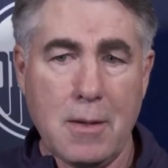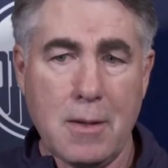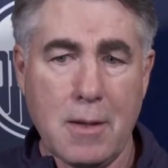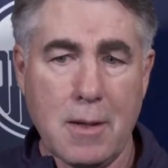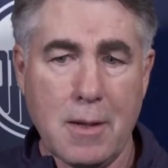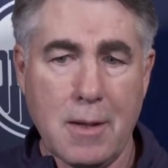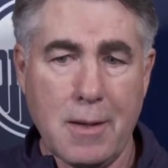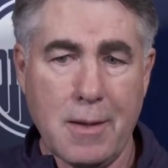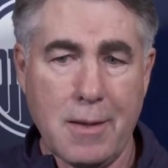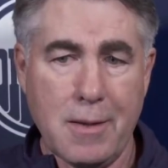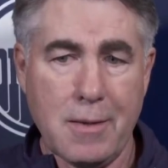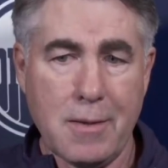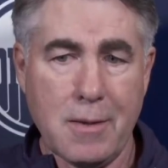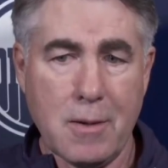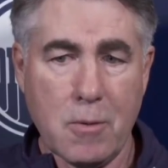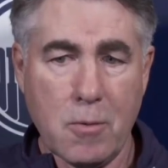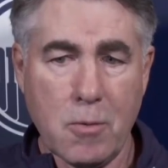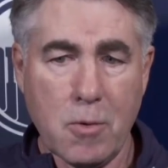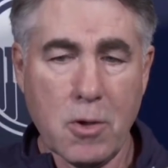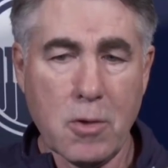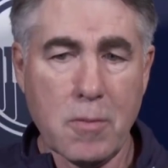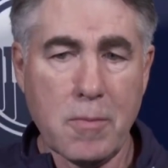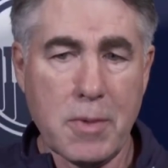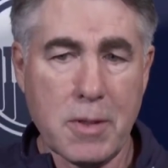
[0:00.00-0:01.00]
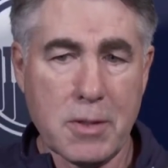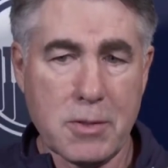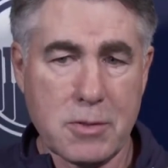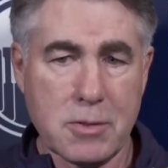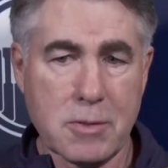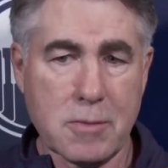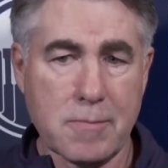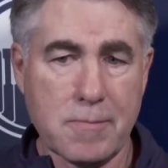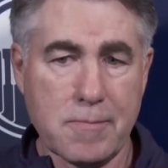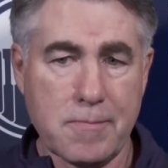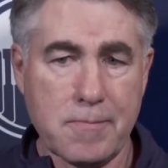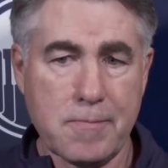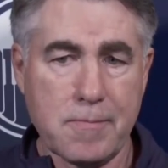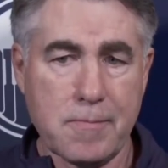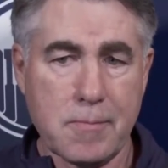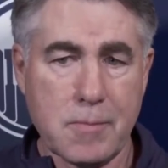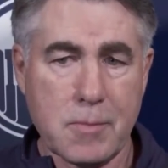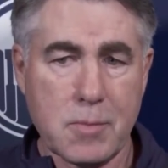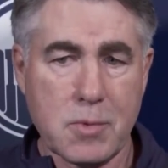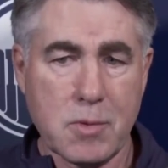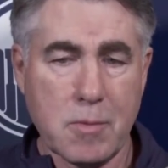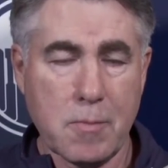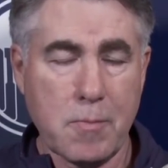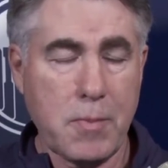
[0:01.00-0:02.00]
will be some
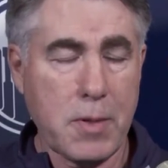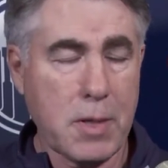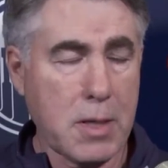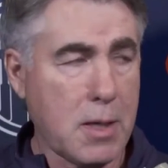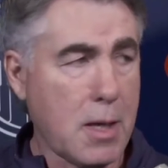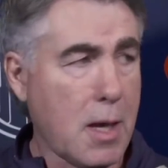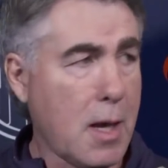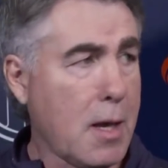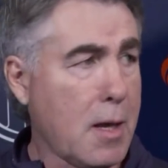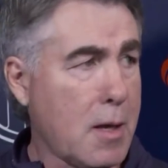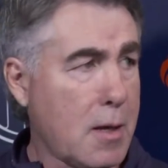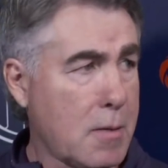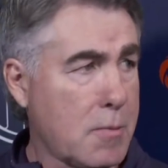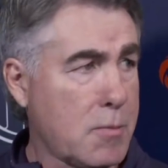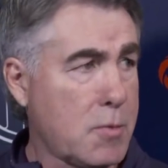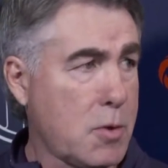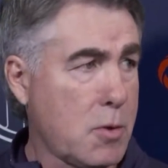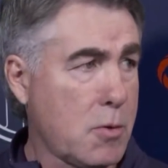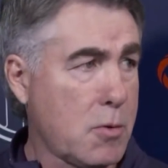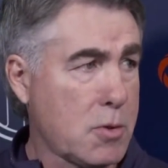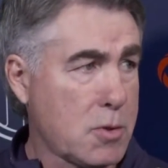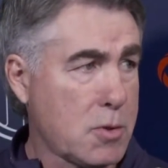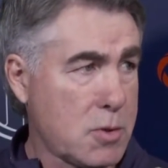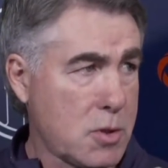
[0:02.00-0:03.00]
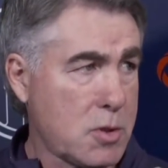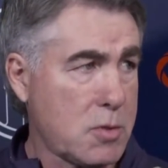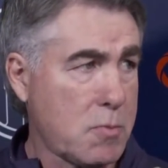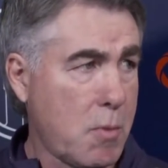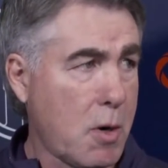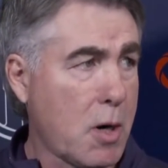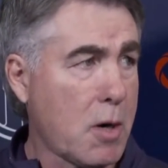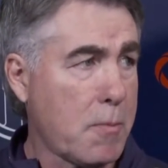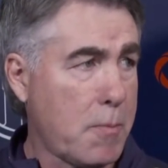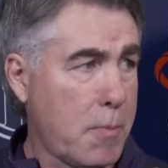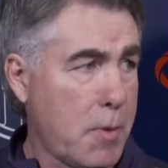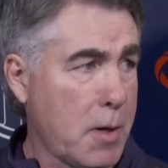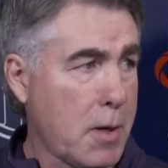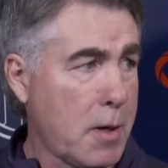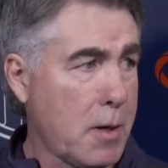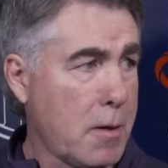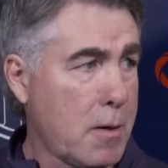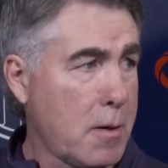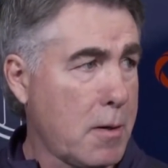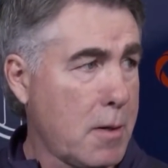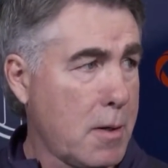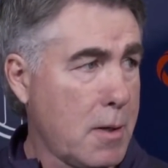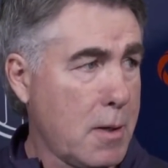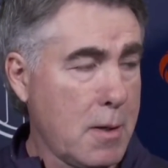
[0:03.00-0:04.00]
PK in him too. He's a smart
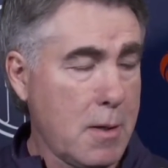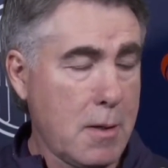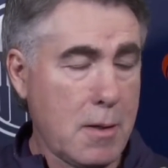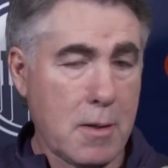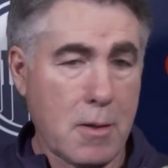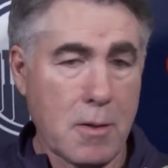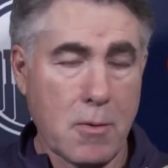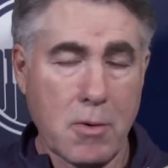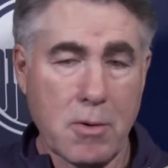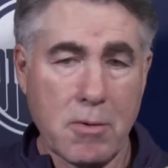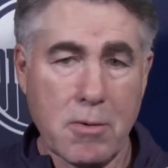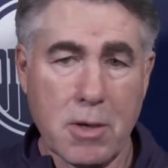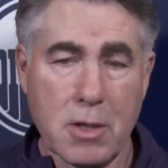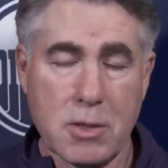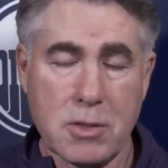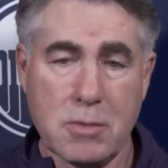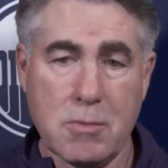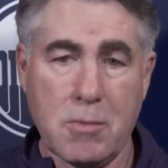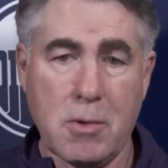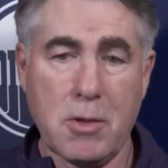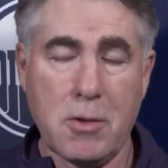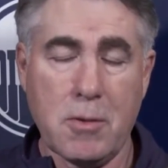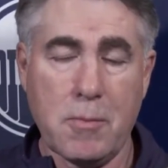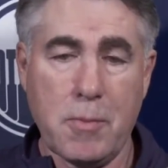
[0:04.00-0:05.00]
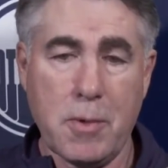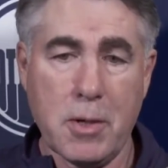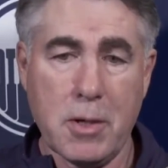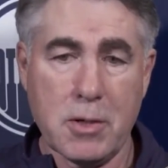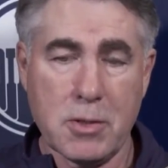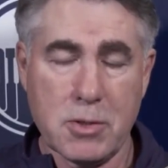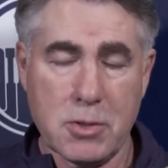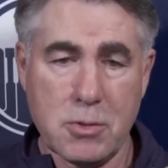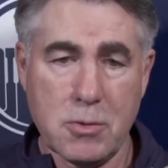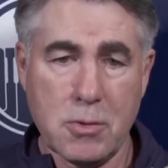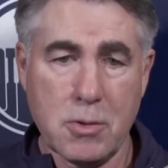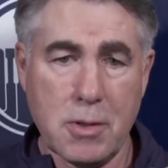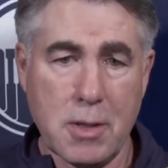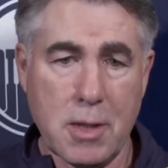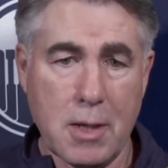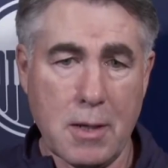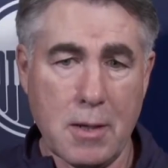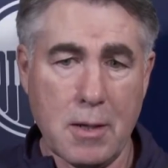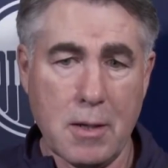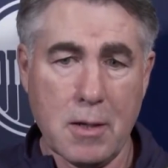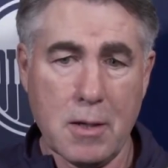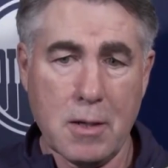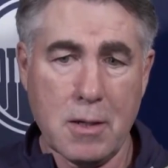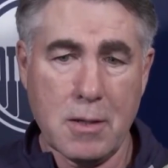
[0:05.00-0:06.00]
player. And we've got some other players doing
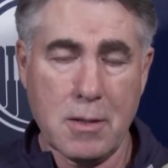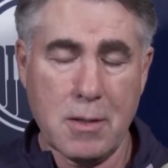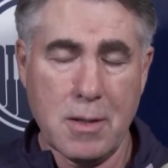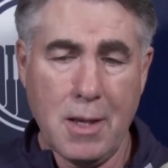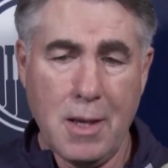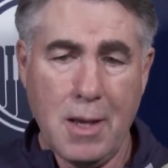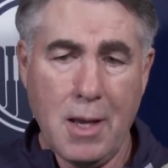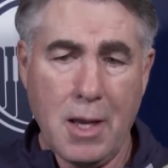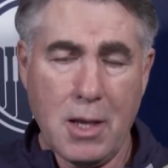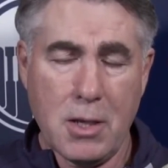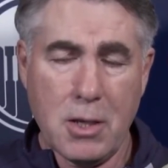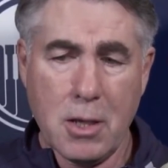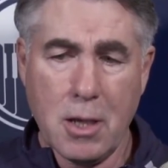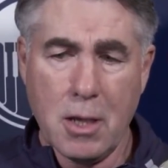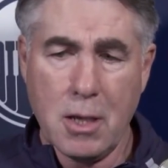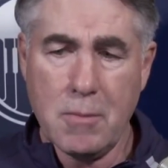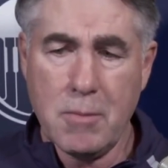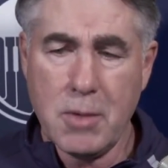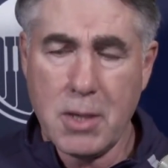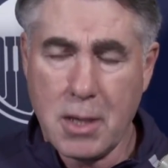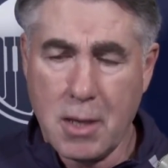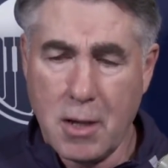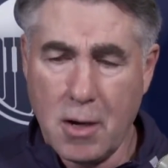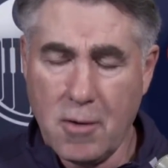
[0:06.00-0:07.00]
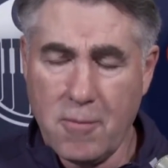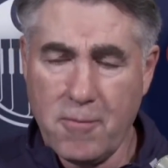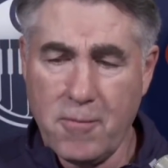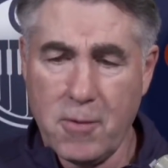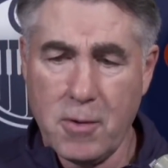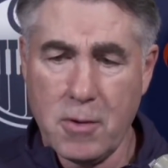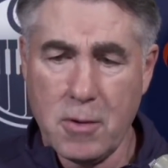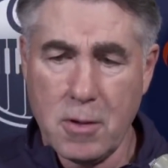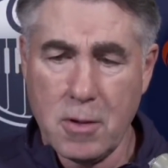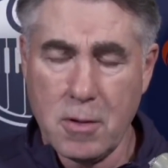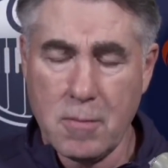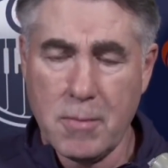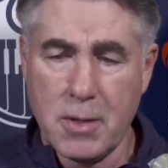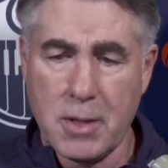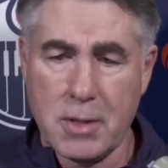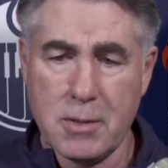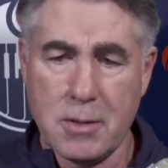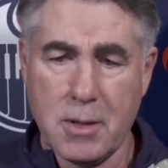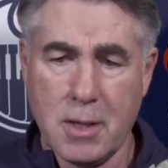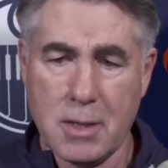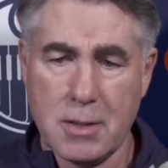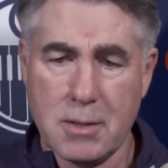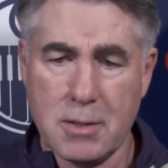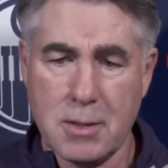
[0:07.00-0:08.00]
that here, and you got to be careful a little bit
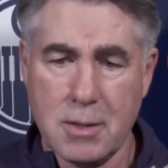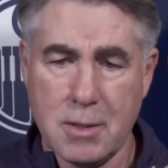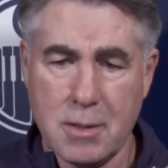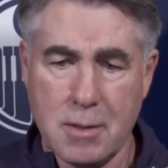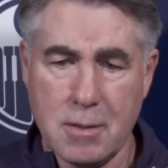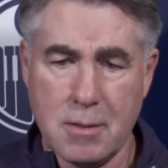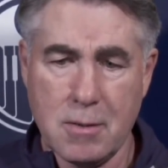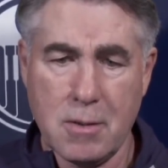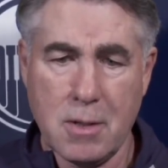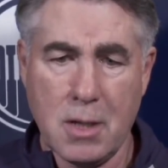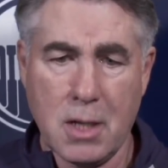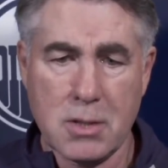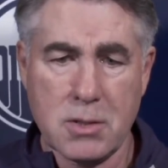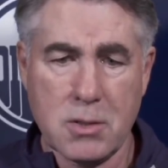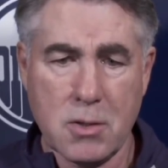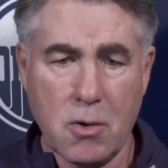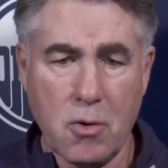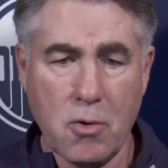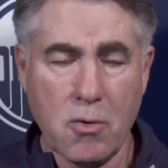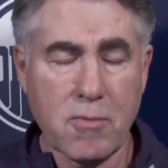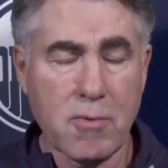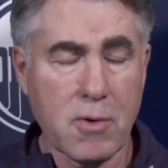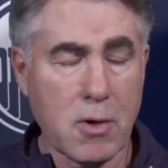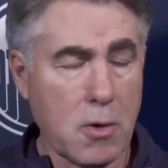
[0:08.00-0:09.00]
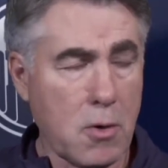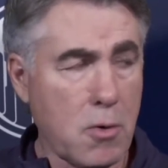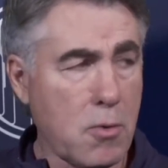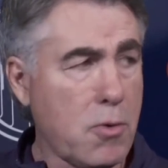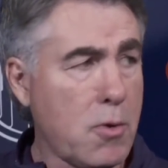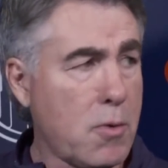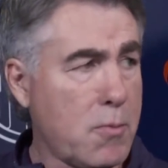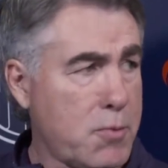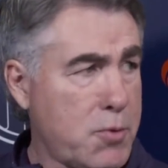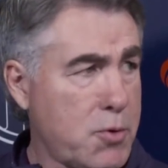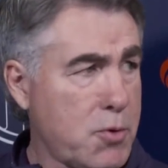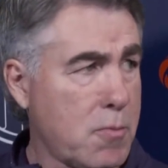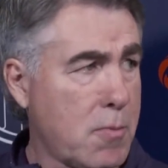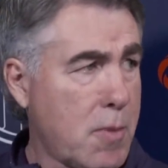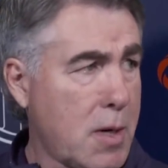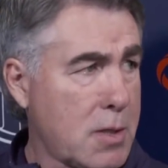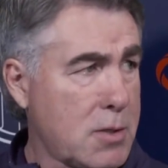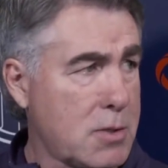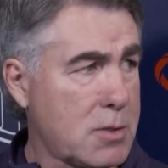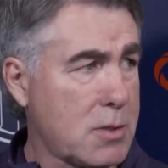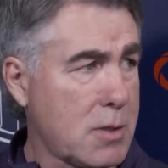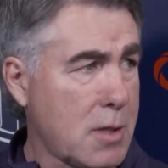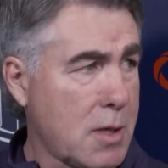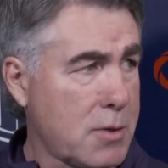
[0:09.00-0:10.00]
not to overload them too
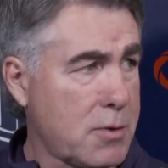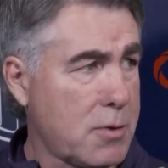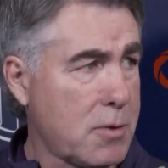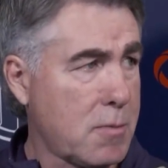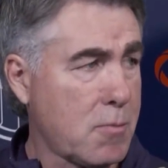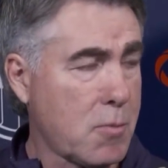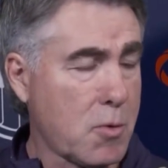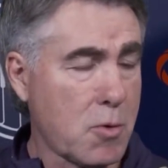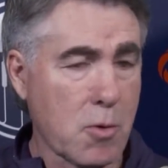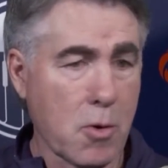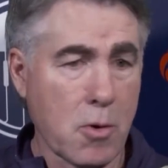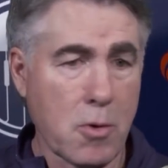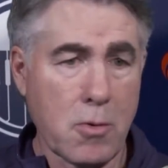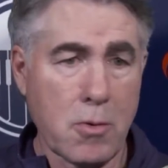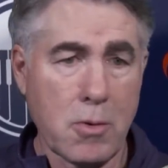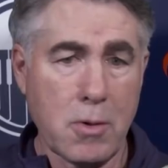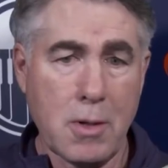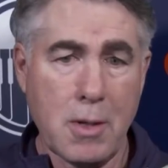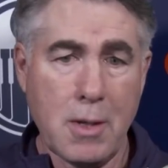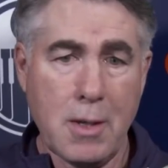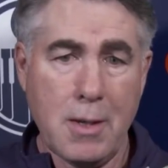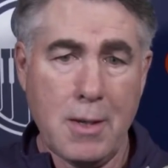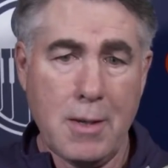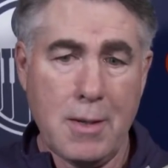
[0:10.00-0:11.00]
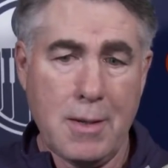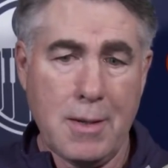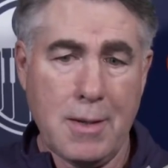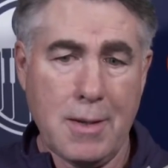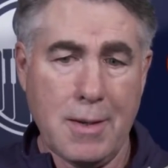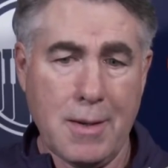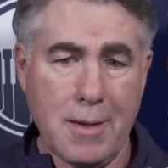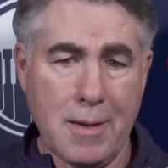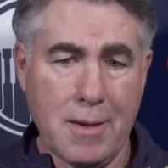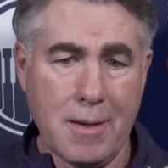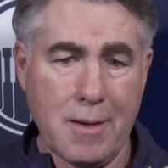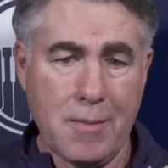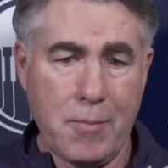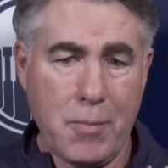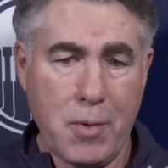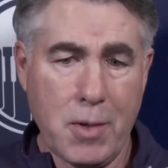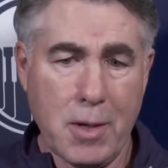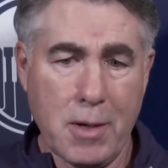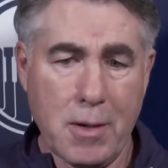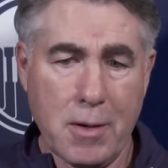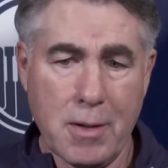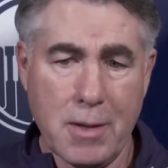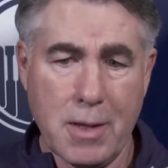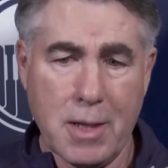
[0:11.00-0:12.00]
much. Let them grow, a
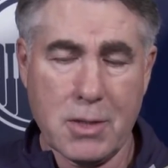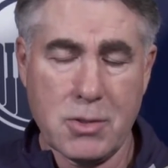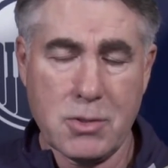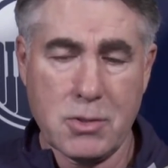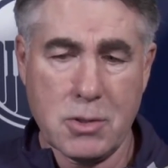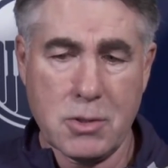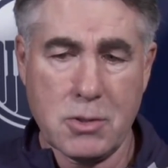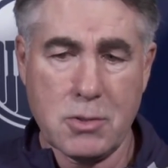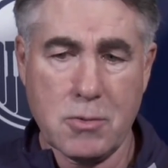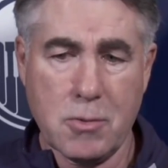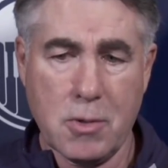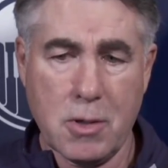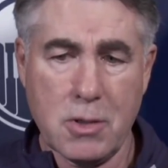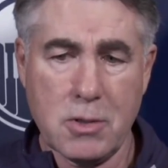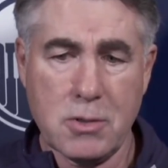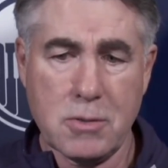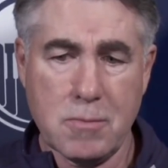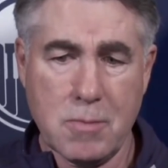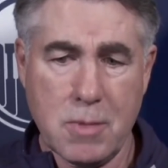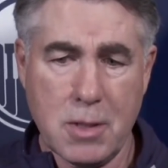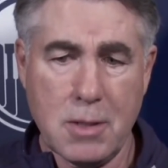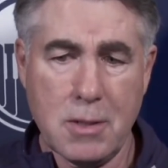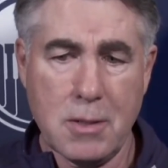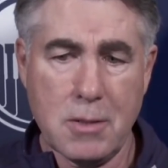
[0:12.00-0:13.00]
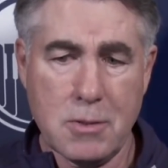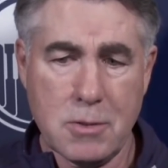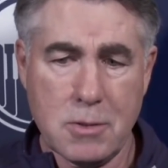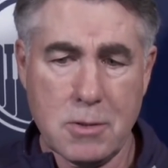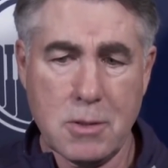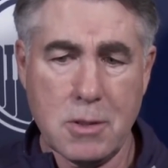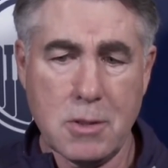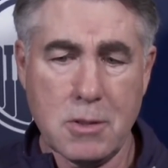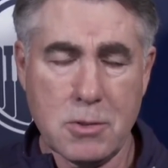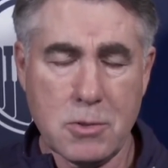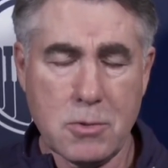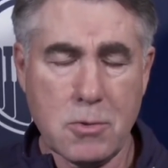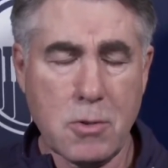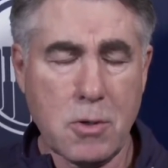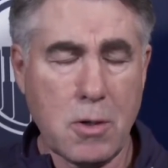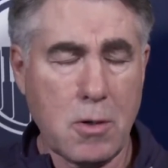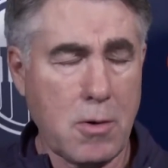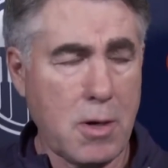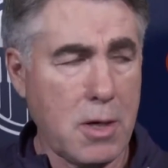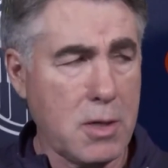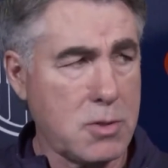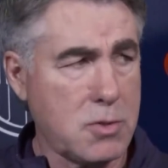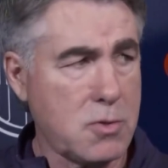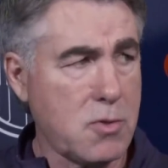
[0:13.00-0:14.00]
player in that situation. But he's doing all
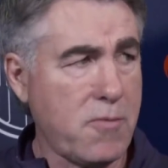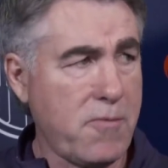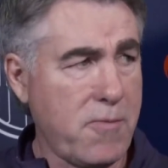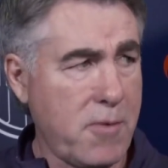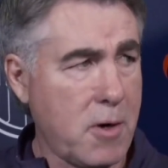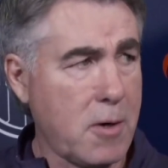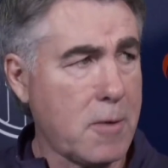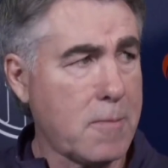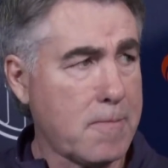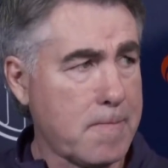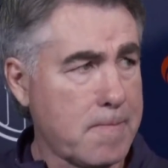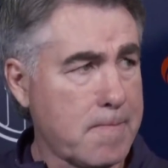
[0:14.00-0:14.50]
right so far.